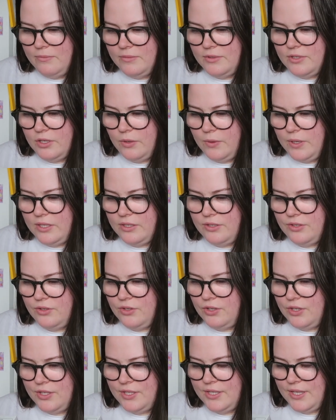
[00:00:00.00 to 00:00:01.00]
so it
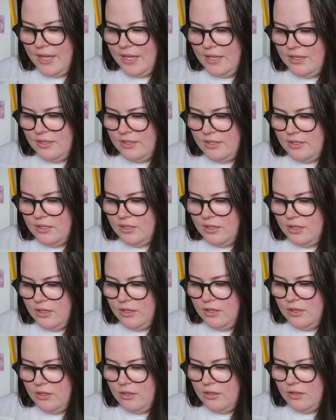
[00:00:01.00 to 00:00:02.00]
just says
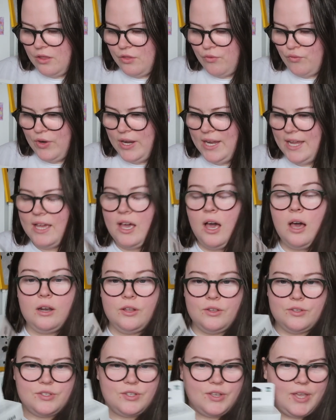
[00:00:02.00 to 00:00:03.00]
3
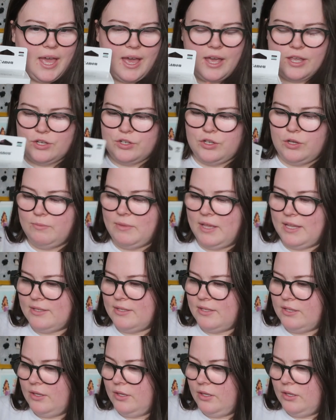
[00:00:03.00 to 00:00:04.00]
colours. So yeah, I assume that's
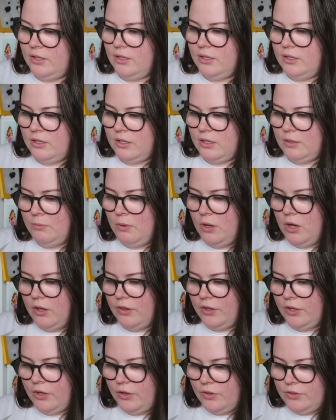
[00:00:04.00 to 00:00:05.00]
the
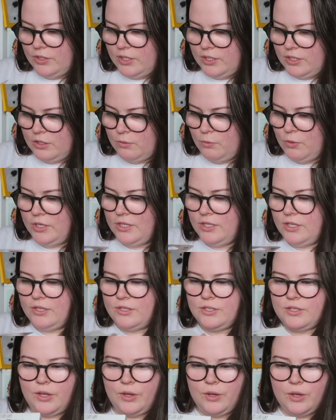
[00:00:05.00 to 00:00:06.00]
part that goes into the printer.
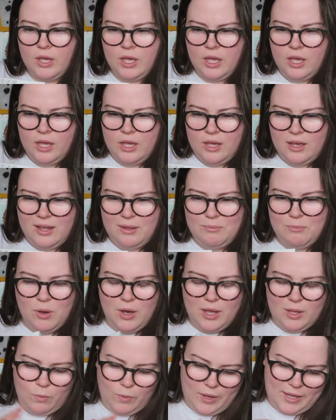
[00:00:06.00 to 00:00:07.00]
So I
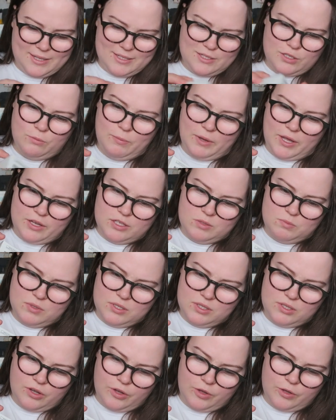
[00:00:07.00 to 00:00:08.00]
might wait until my
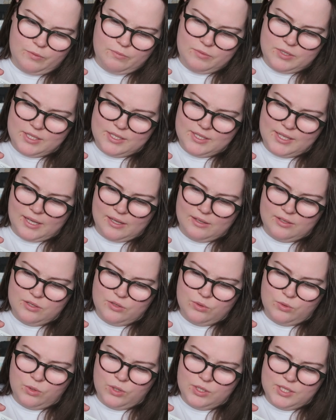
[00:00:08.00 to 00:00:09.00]
husband's home to sit and
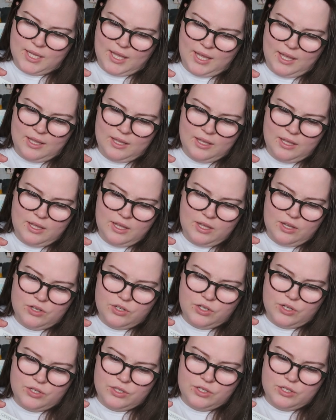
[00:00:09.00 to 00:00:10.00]
sort it,
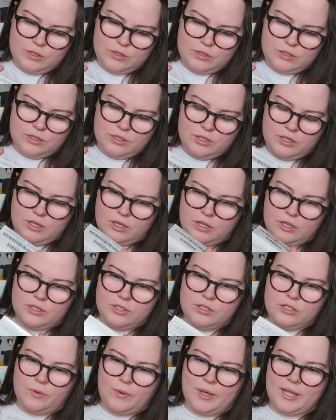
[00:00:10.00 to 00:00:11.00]
just
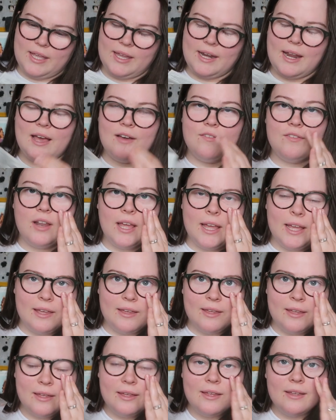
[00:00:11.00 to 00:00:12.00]
so I can have
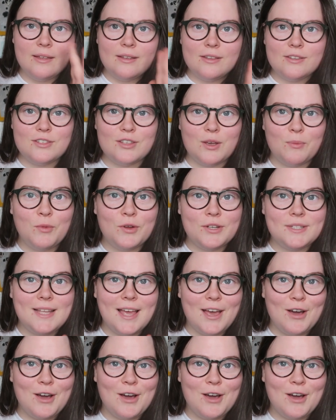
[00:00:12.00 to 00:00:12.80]
like someone to